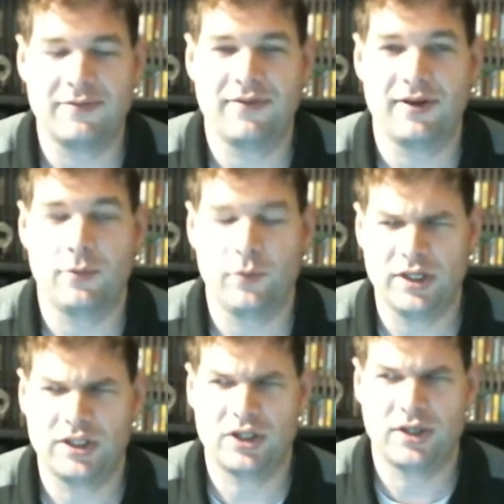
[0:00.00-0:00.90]
film,
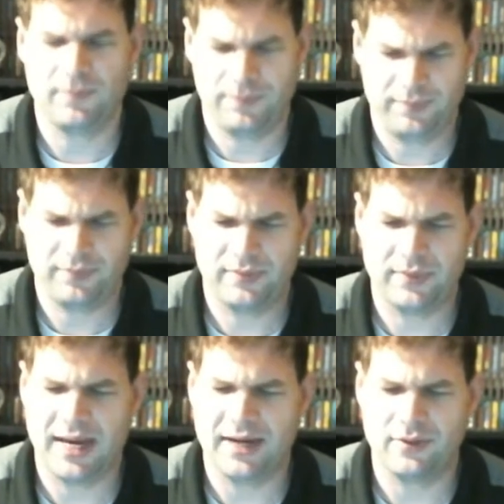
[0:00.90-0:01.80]
which
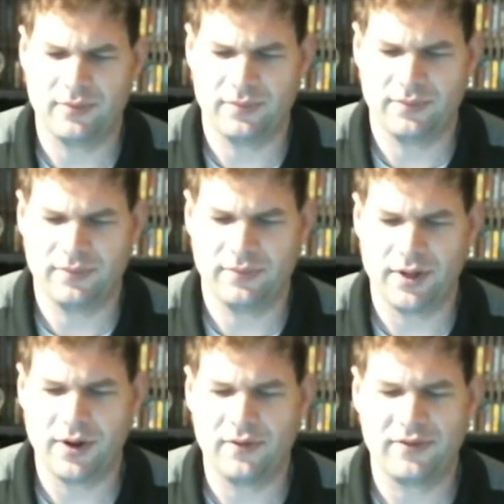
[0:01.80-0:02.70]
I don't
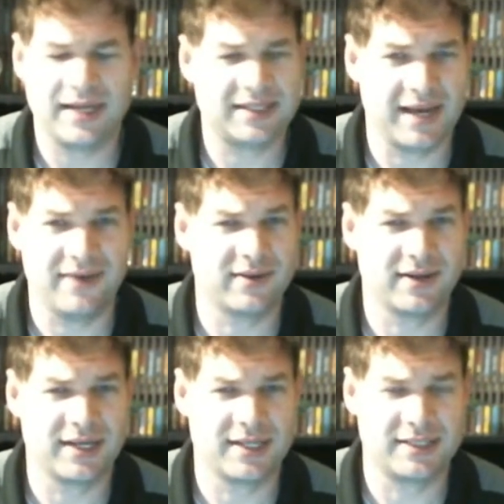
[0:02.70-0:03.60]
know if that's ever
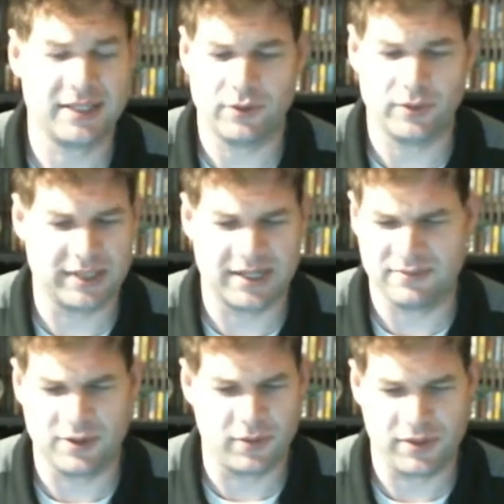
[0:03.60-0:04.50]
going to get a sequel, which I
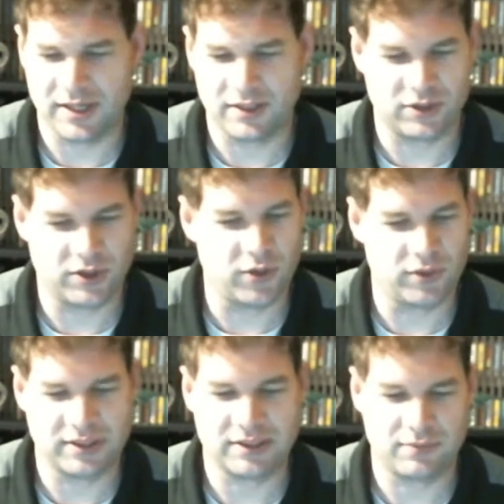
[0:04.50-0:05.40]
don't think so.
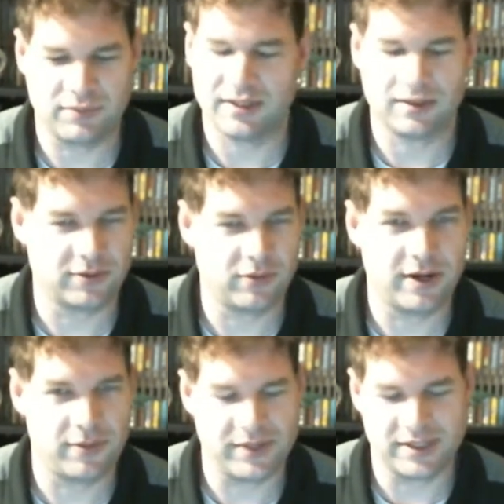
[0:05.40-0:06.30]
It's been
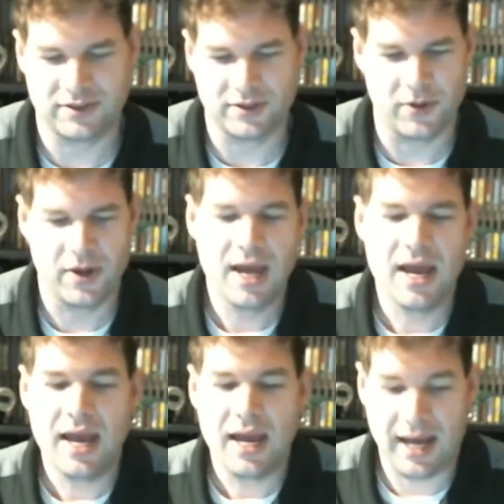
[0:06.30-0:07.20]
quite a bit. So,
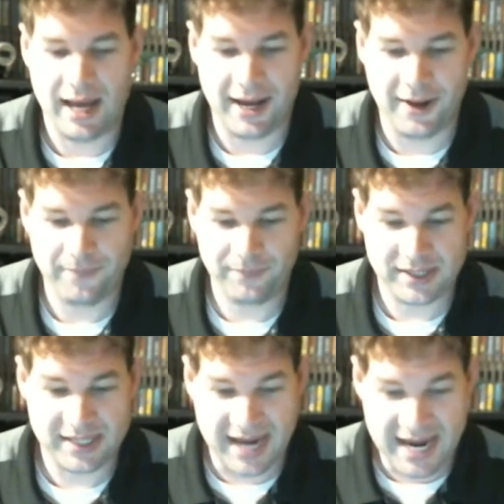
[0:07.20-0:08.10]

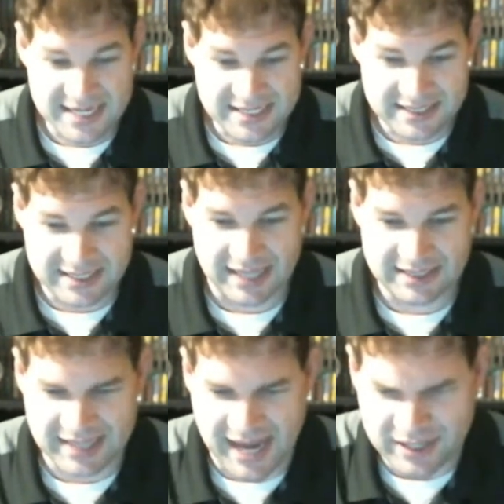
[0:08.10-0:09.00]
yes,
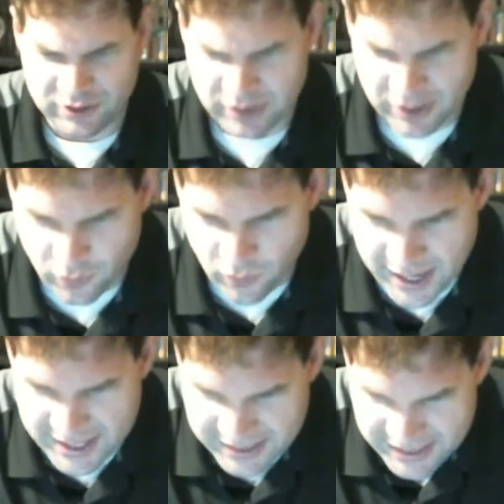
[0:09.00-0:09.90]
it's actually
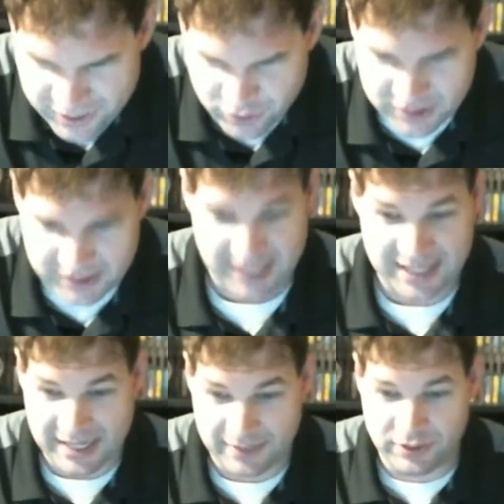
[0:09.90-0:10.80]
quite interesting, and
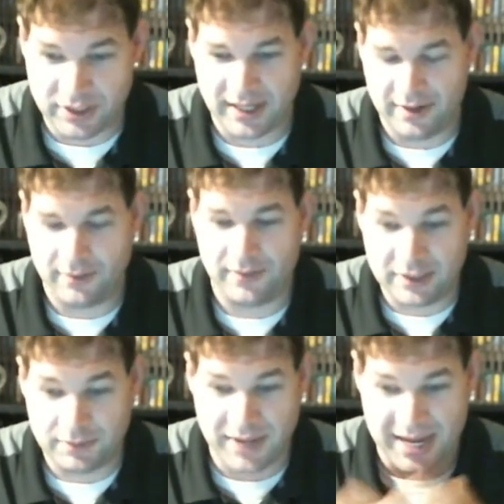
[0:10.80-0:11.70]
MGM
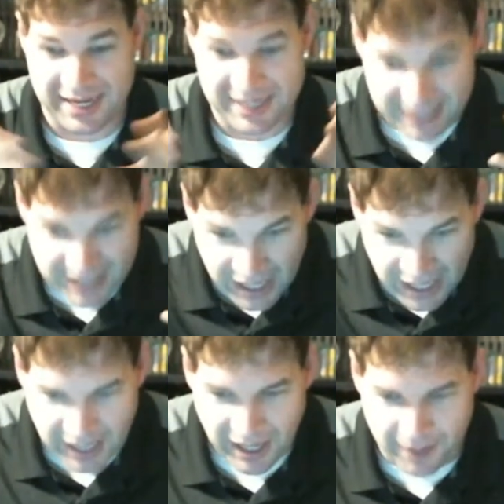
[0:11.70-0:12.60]
is picking it
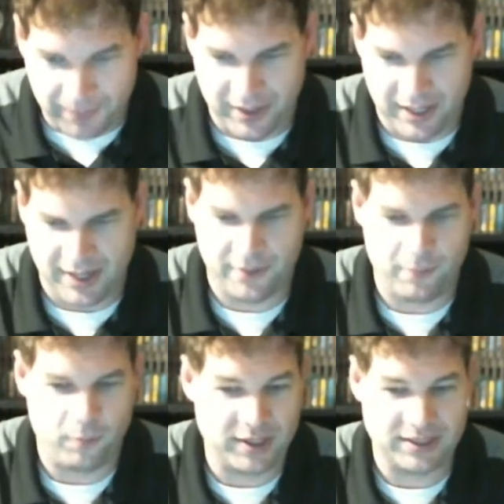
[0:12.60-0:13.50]
up.
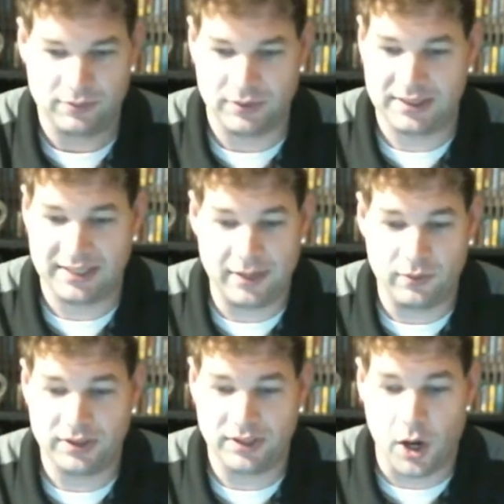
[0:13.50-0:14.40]
What was said
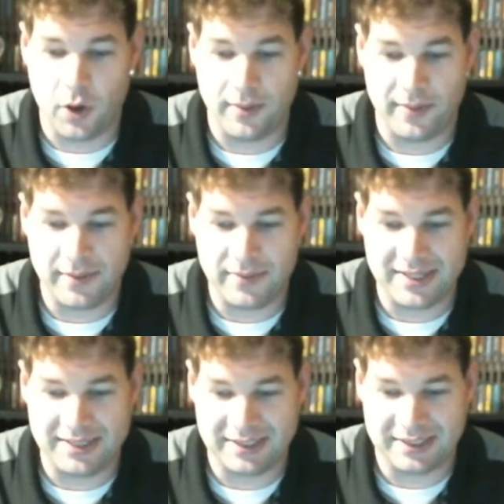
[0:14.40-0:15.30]
was, it might
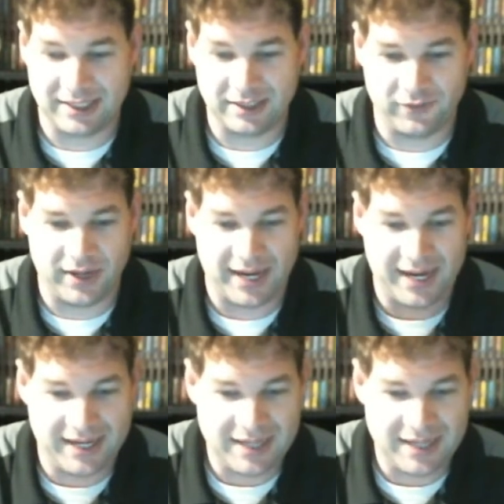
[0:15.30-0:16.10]
be successful, and